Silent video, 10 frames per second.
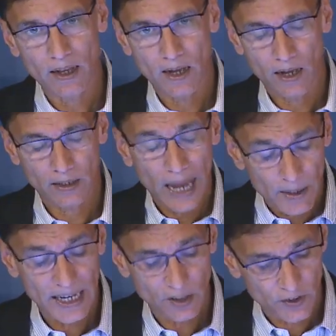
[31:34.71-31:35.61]
uh, a
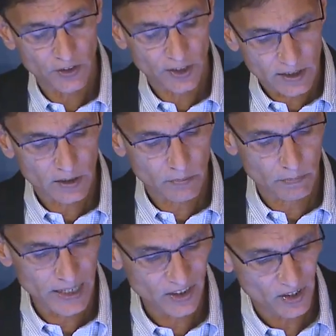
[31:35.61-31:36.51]
gasification system
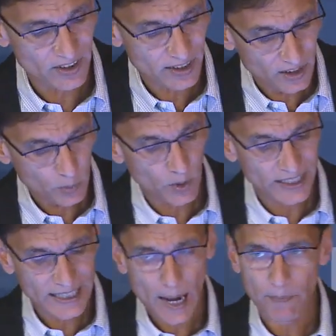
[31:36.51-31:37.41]
based on its corresponding
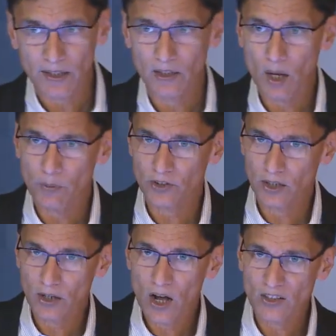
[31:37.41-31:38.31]
capital and operational
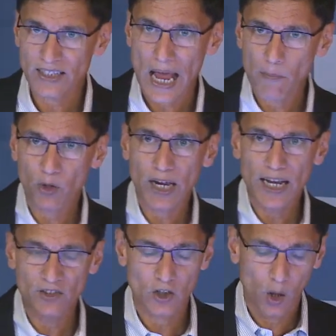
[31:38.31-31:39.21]
cost
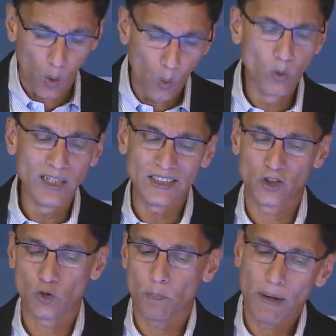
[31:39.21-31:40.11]
amortized only
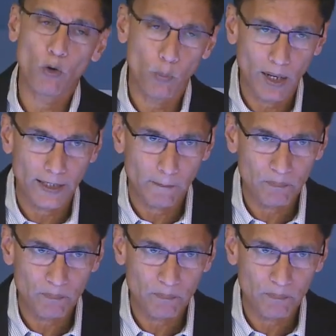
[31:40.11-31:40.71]
to a power plant.